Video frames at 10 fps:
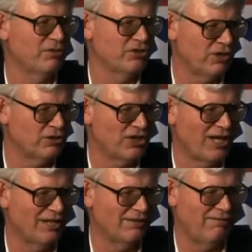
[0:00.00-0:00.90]
it was her
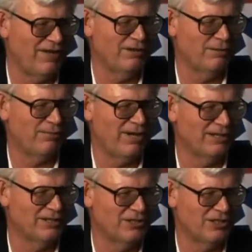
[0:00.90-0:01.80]
child and faked the
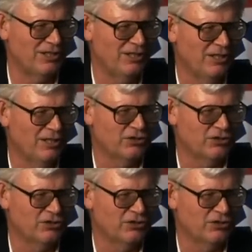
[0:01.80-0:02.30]
pregnancy